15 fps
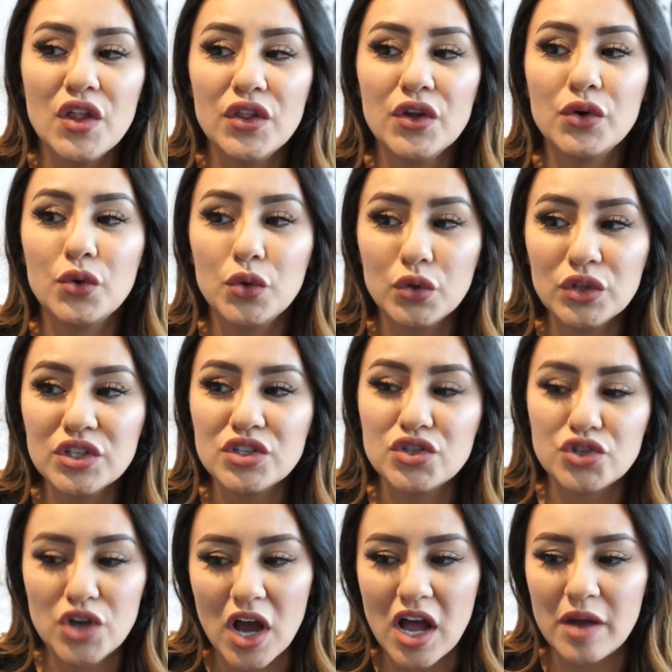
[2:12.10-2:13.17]
the
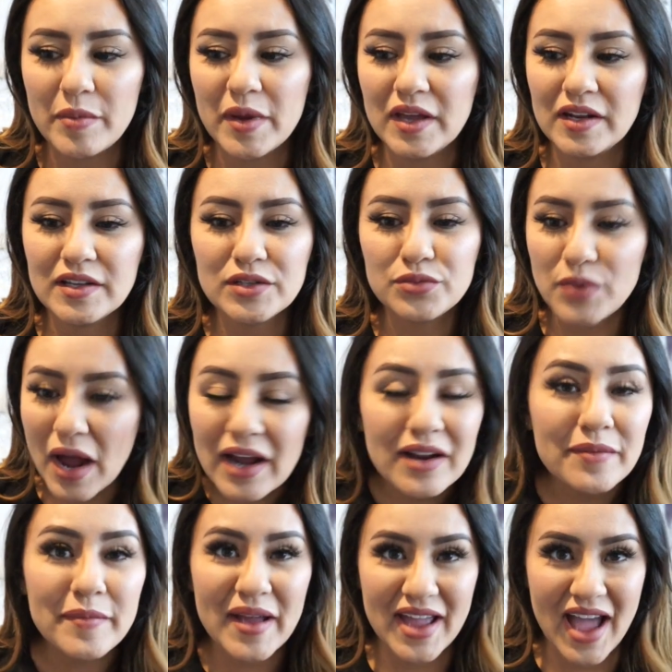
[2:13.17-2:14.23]
coolest job. It is right
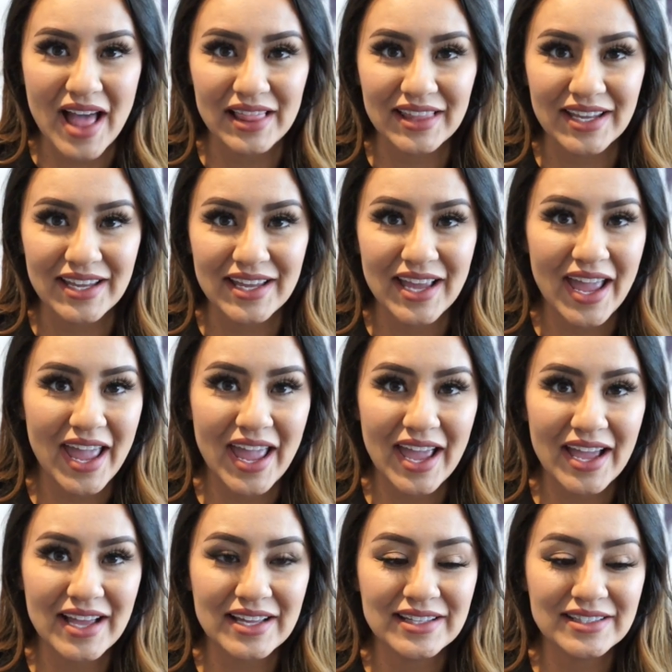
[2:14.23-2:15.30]
up my alley,
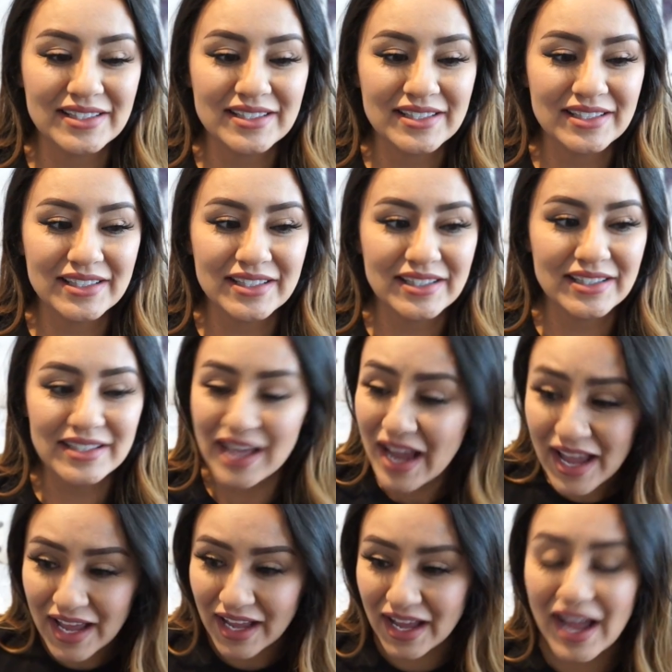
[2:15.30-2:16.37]
and
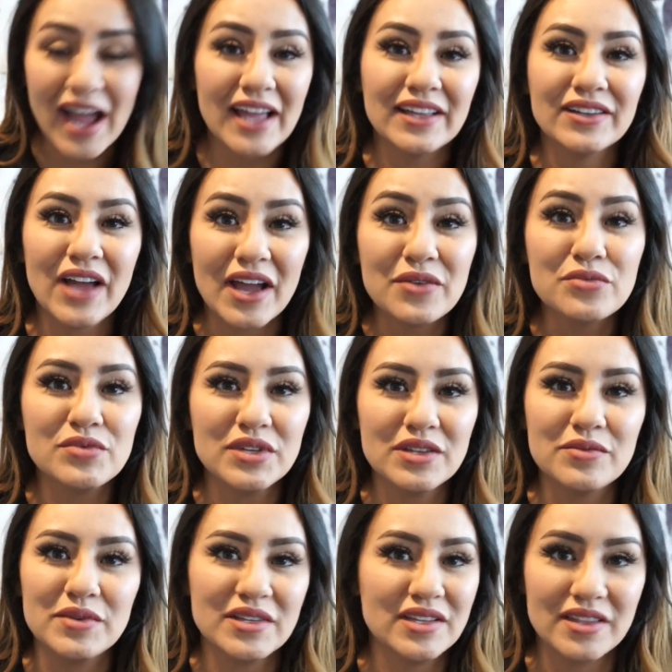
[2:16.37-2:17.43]
yeah, I, I
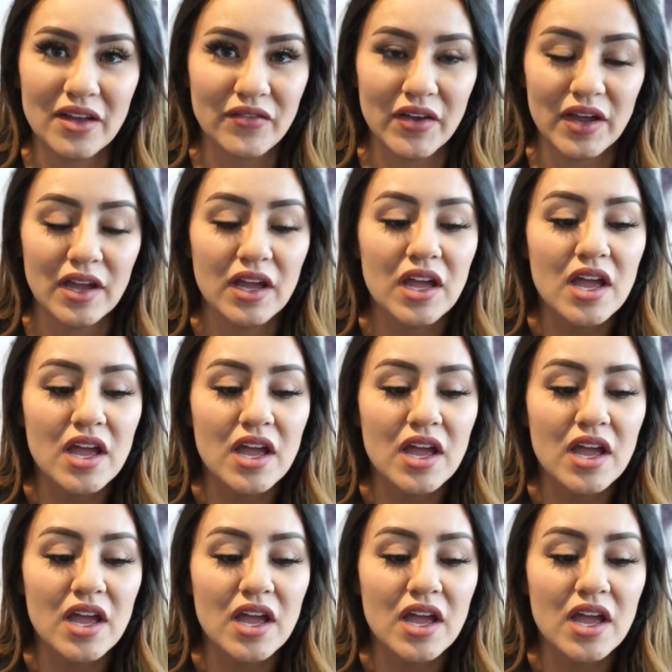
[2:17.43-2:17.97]
really, really love it.